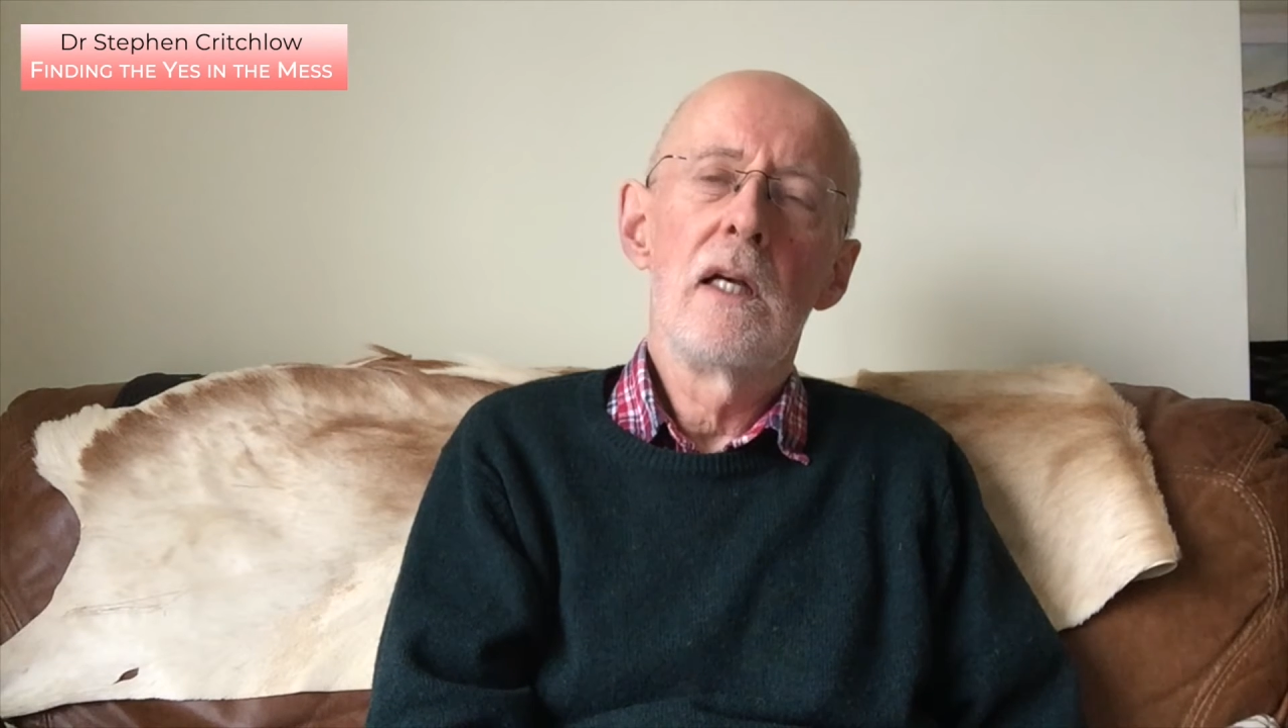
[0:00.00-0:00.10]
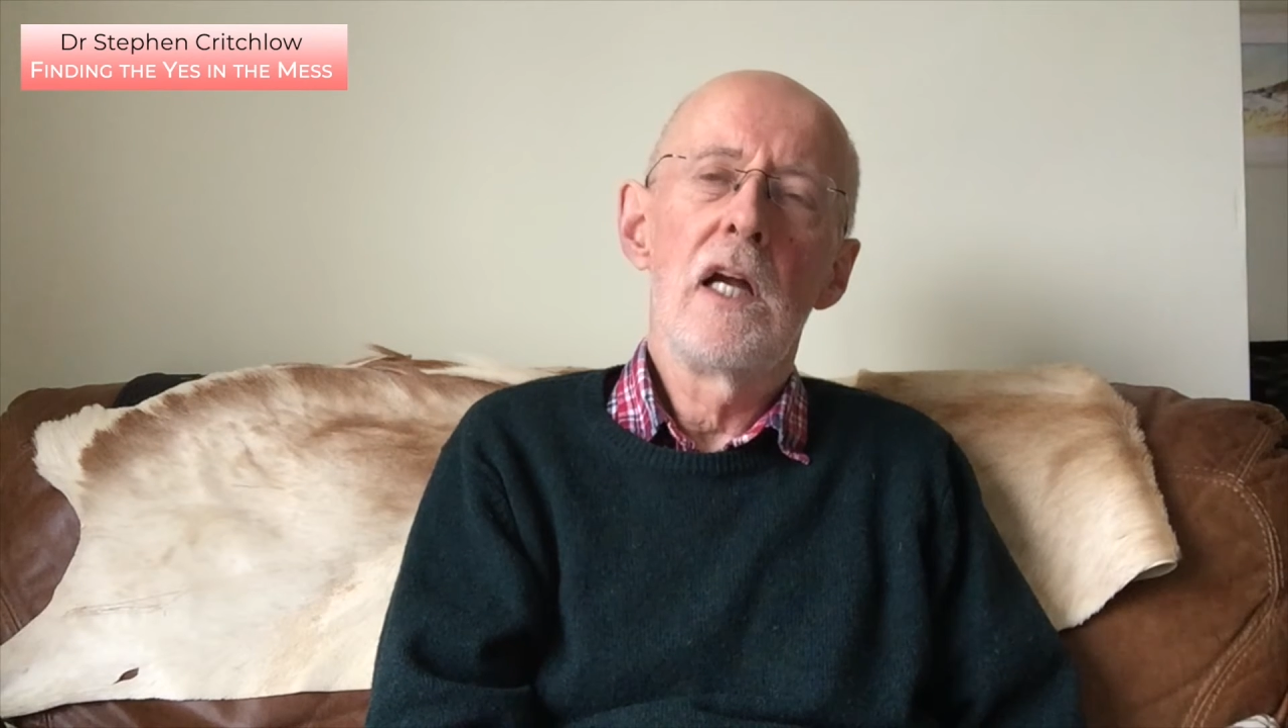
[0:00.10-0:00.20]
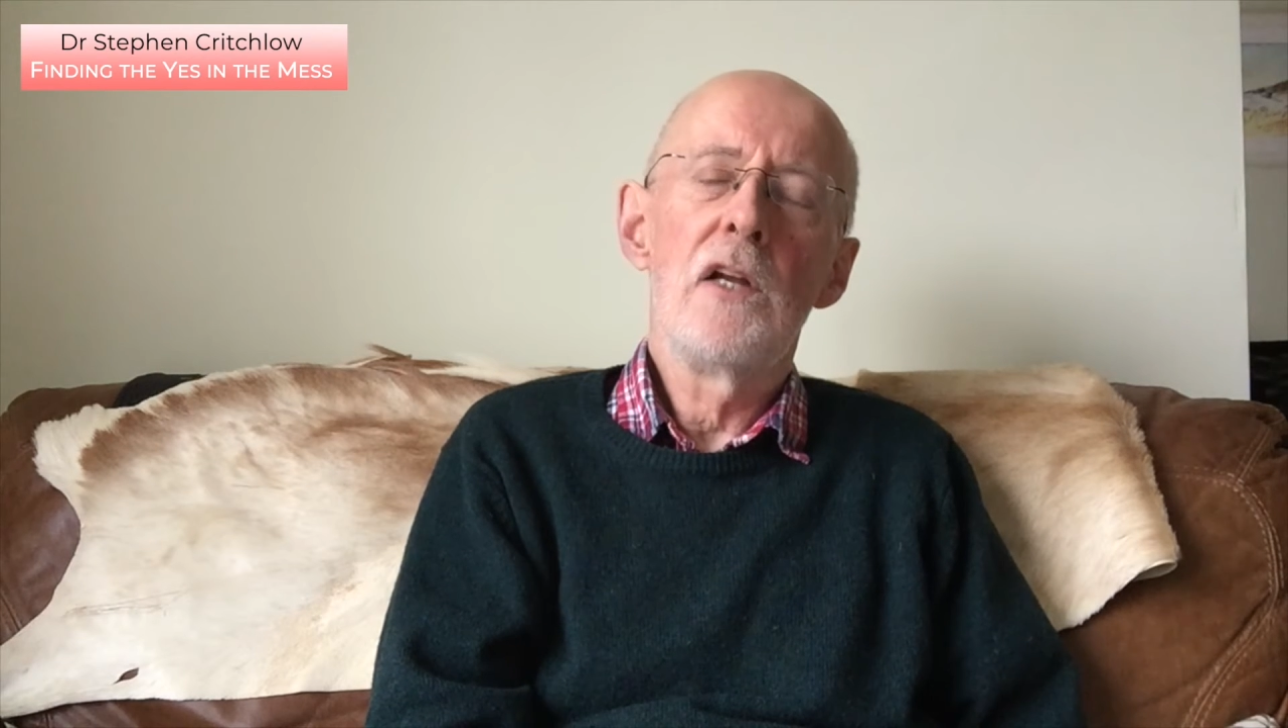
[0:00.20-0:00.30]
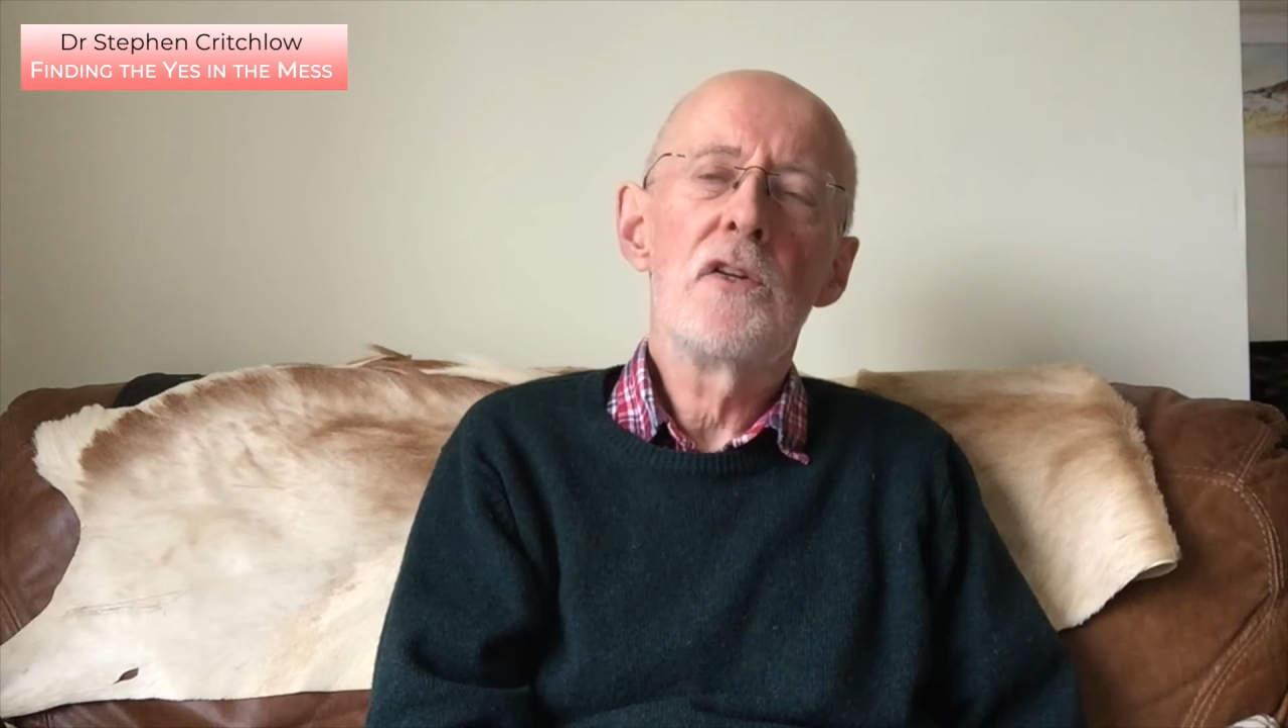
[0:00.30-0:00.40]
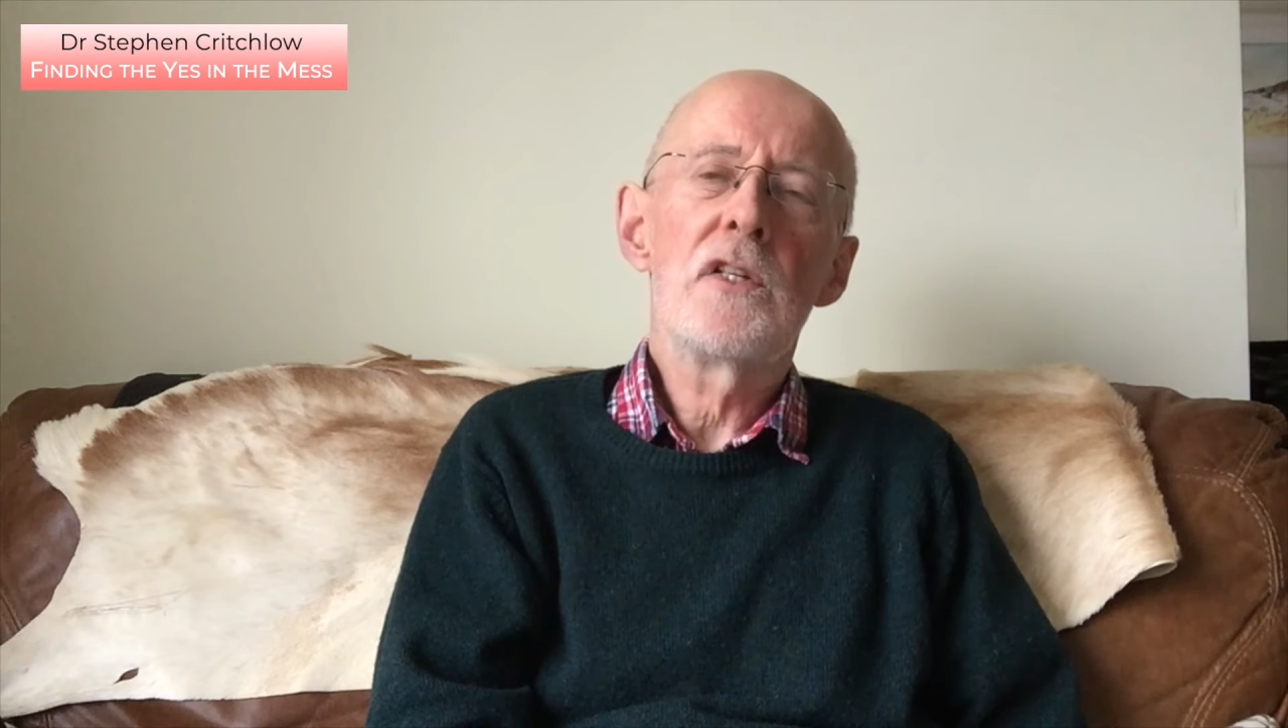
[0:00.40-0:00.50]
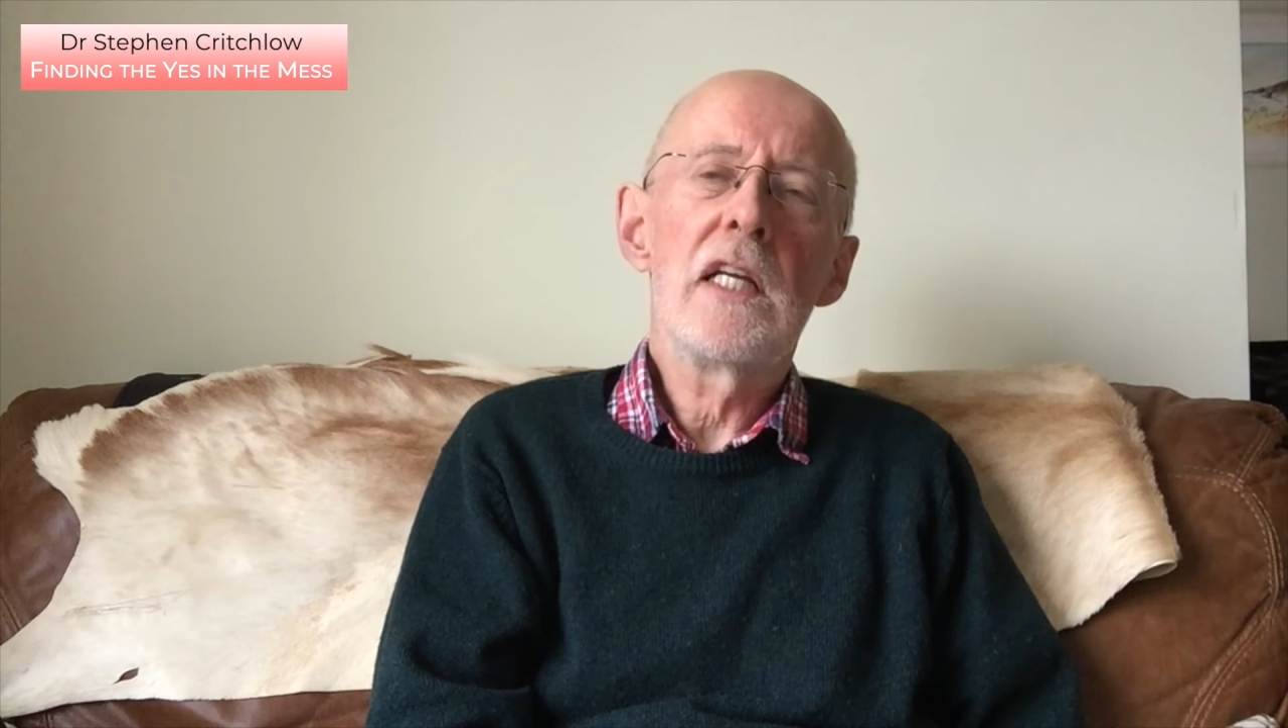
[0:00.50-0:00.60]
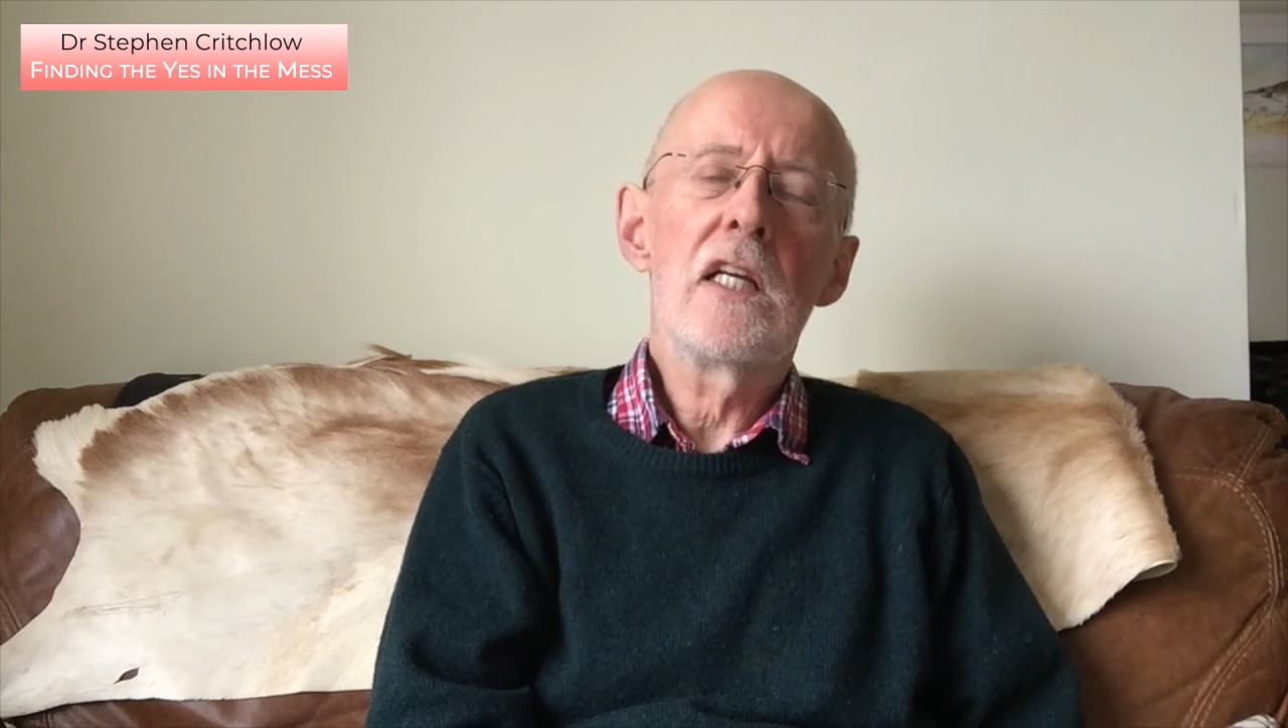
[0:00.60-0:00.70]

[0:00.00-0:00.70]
And you see,